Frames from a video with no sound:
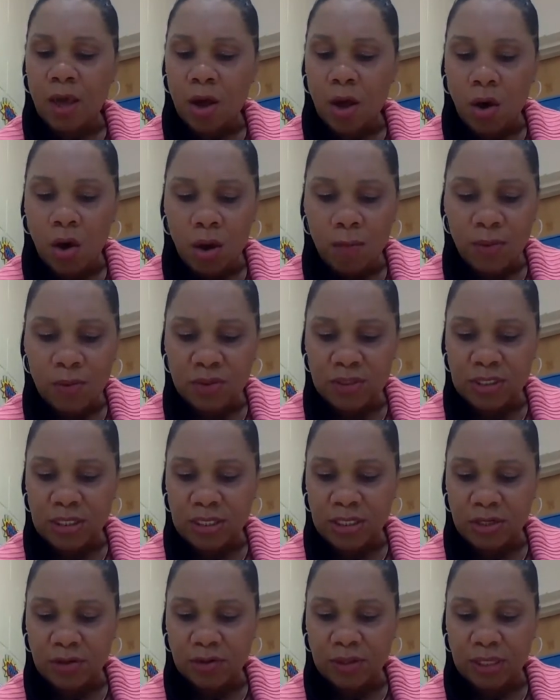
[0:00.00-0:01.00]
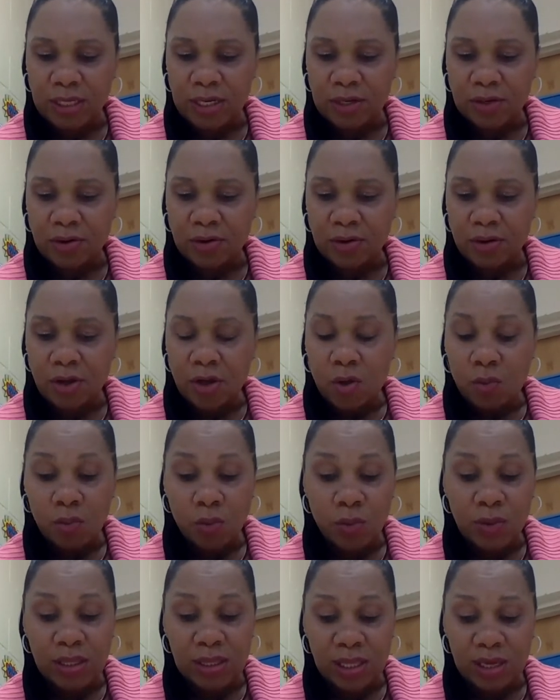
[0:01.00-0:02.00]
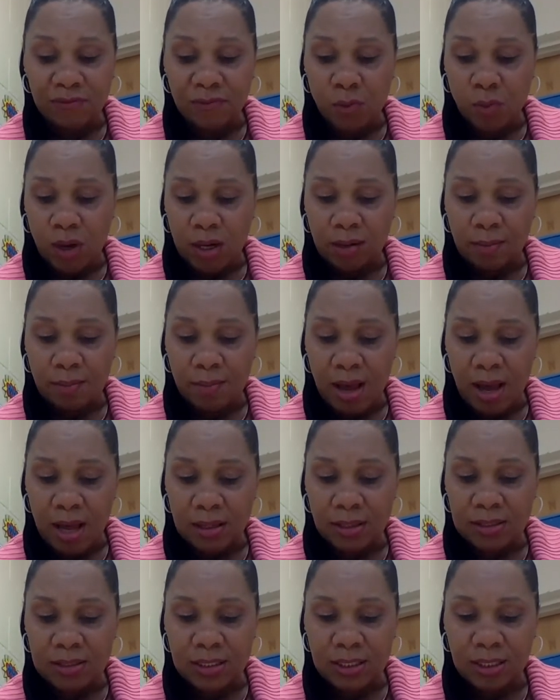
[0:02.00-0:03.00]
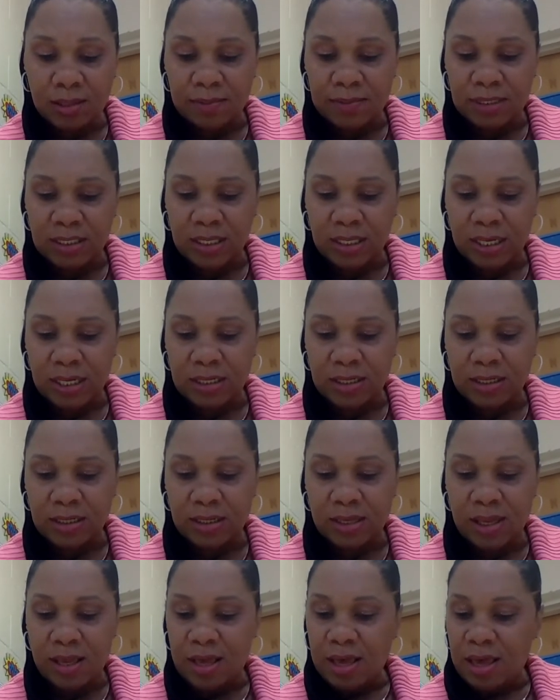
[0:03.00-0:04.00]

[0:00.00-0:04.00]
Almost a year later, when we left Guatemala to come to Canada,